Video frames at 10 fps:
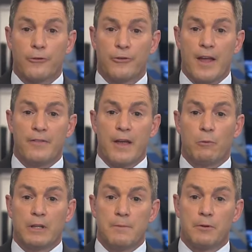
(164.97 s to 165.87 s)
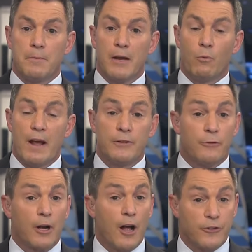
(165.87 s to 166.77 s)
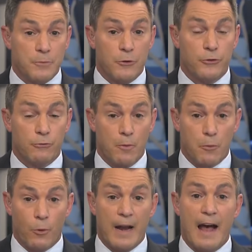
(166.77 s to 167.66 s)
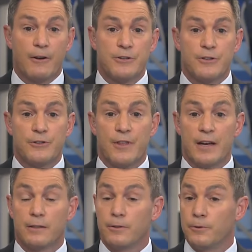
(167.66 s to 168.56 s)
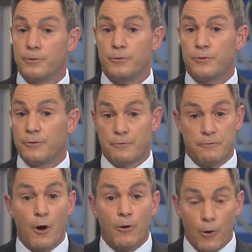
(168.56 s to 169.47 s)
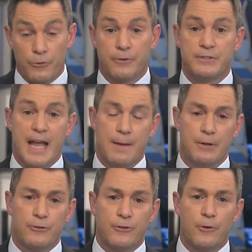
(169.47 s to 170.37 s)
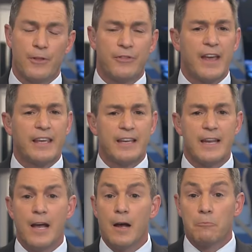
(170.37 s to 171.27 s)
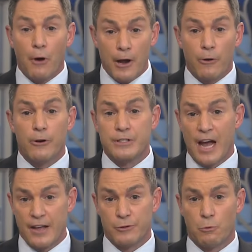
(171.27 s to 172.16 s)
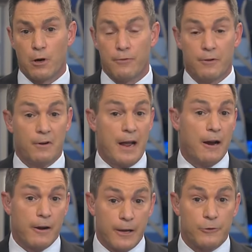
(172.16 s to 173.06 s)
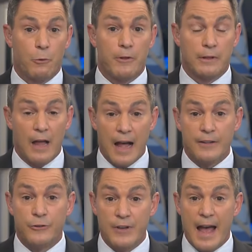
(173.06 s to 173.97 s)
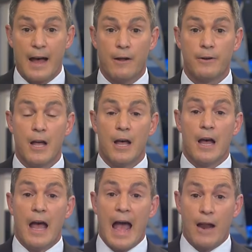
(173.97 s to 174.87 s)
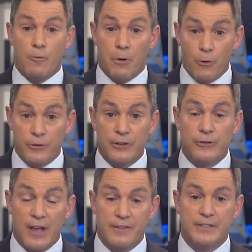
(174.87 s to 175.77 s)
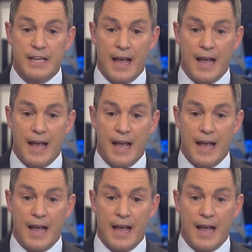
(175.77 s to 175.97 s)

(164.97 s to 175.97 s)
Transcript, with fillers: said they will implement ways for customers to report outages that includes photos of damage so that they can prioritize work for areas where the line's down and are posing safety